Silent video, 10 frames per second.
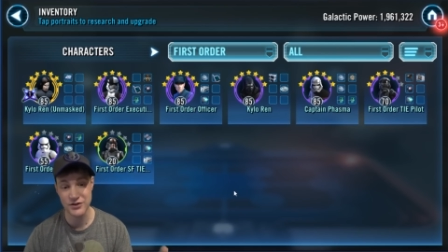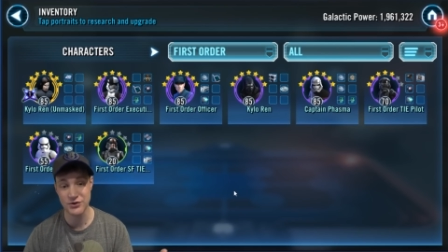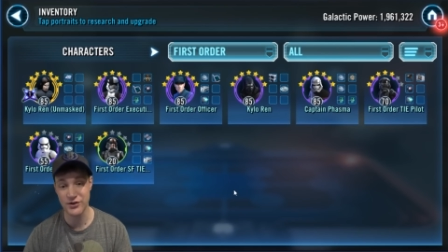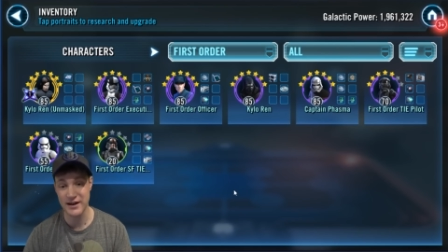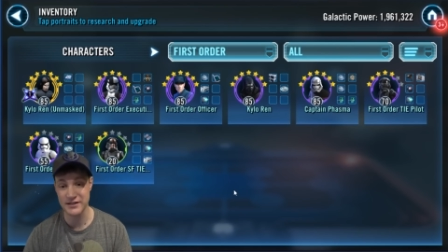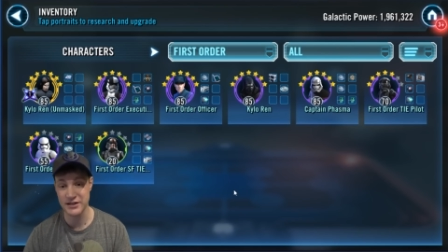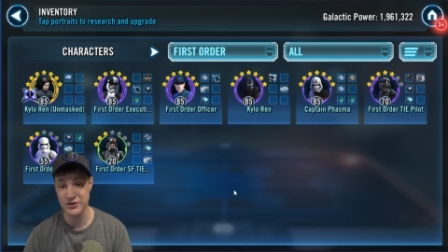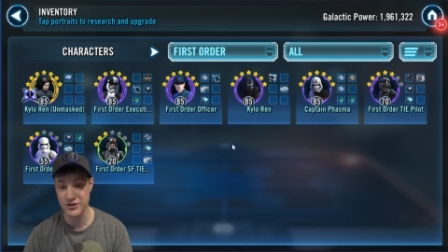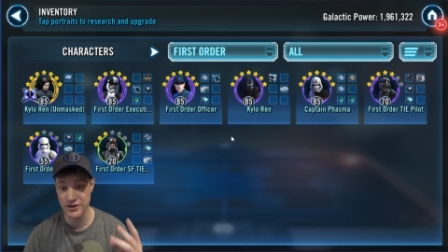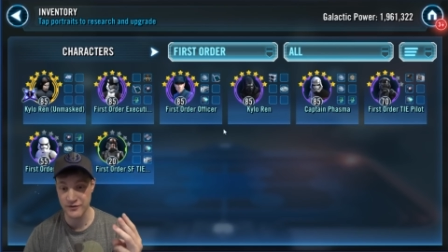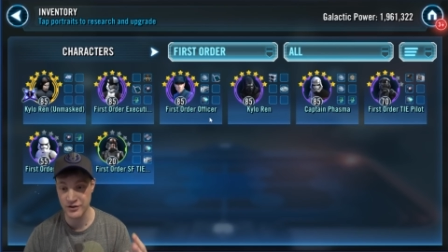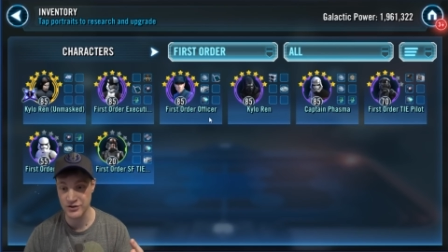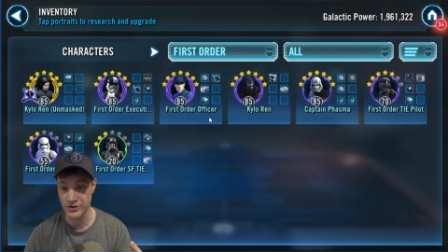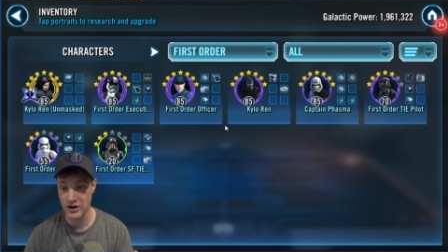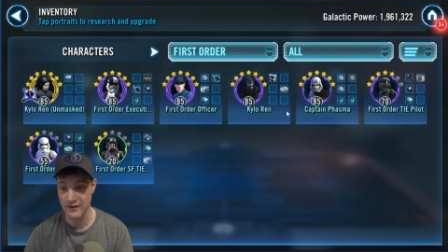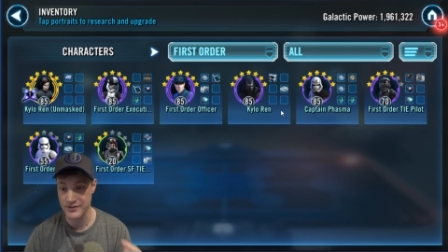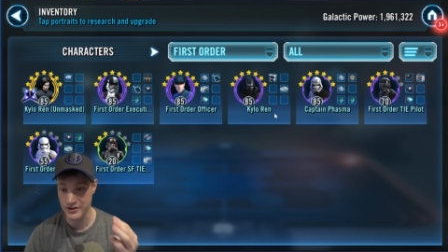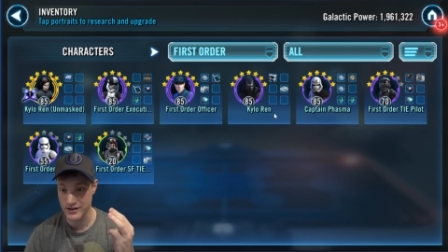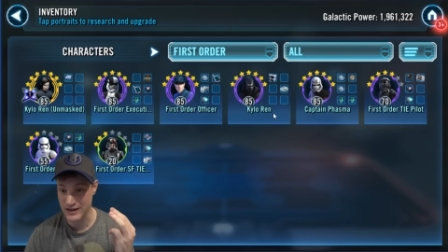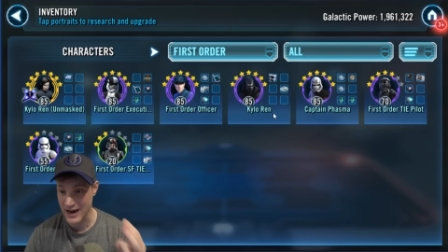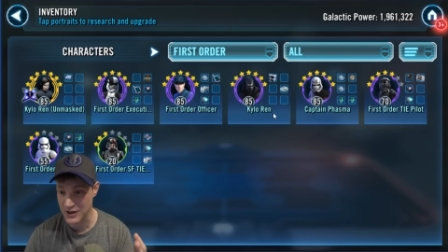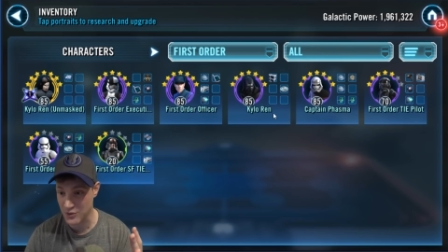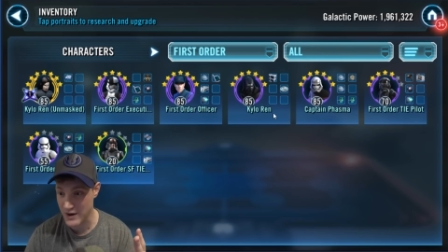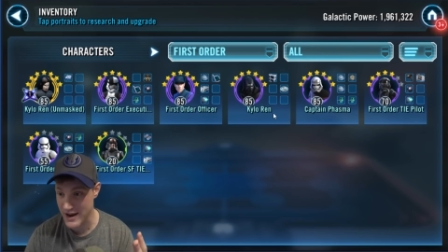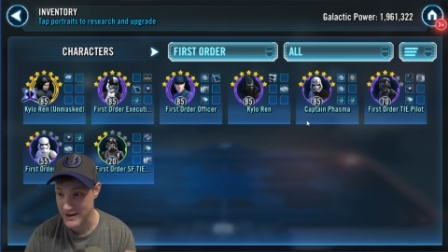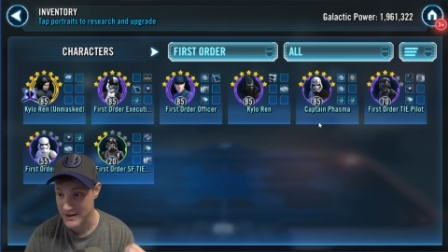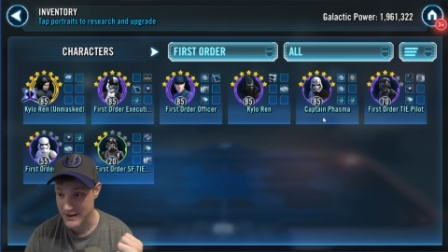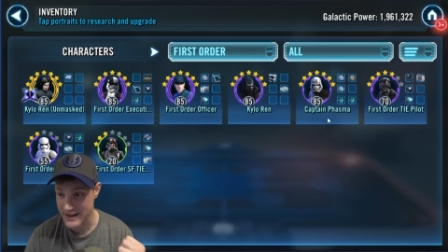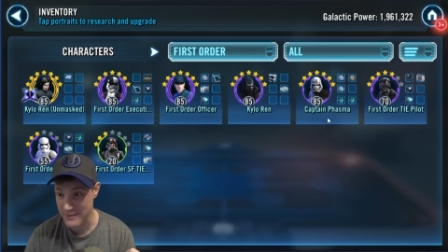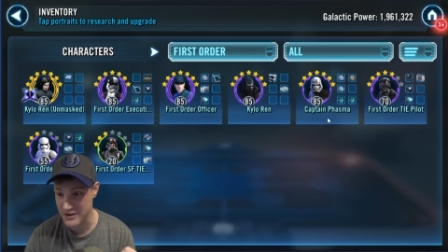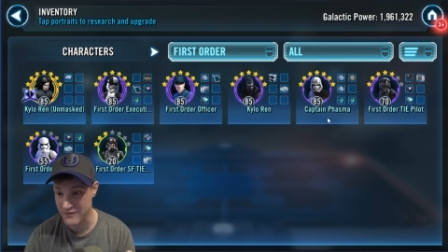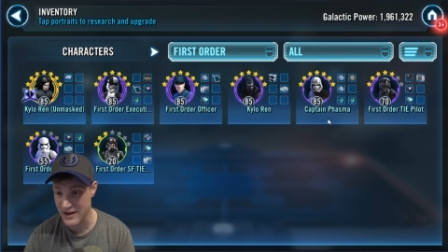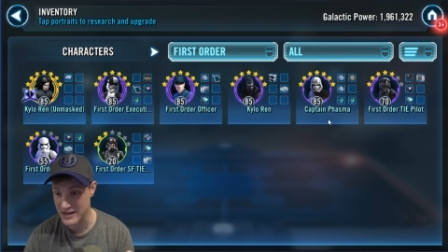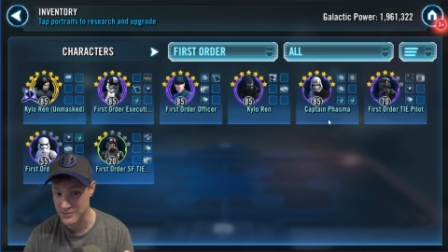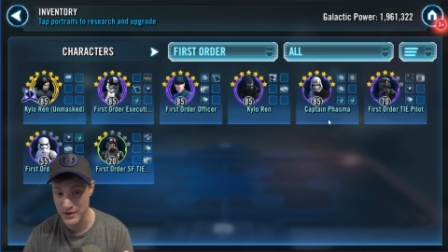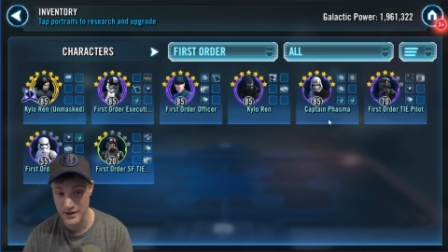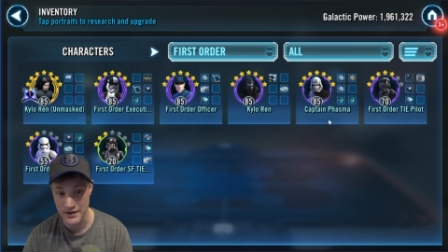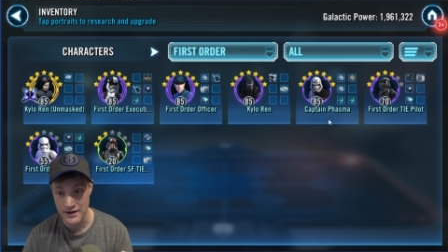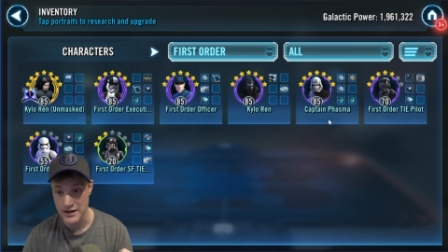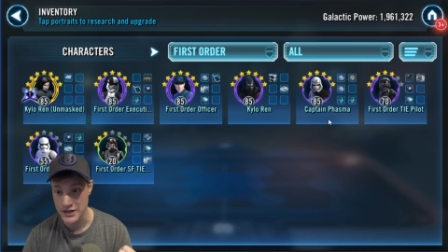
First Order Executioner, First Order Officer, Kylo Ren, Captain Phasma.